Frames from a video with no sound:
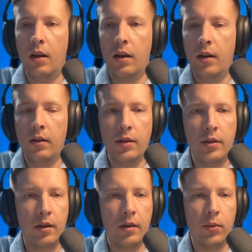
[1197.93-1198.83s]
And let's
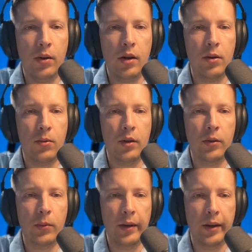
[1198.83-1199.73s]
take a look how
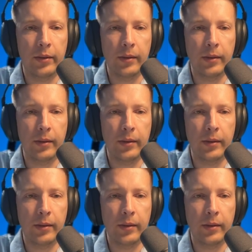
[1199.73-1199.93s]
it will handle